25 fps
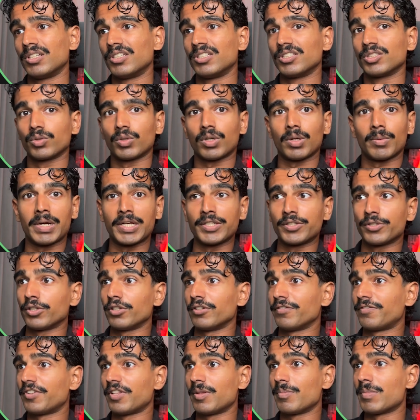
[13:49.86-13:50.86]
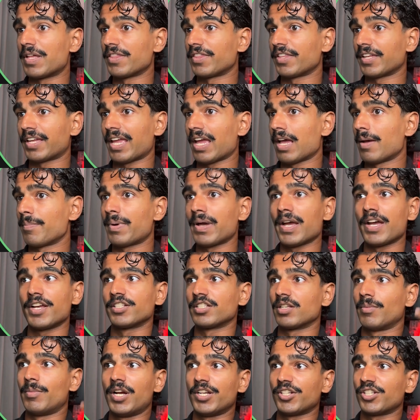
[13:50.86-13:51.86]
So what I might do for the monthly campaigns,
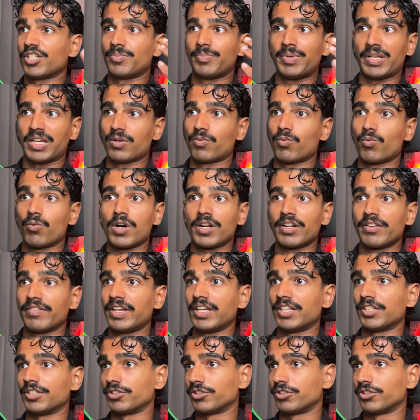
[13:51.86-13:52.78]
I might just pick one of each.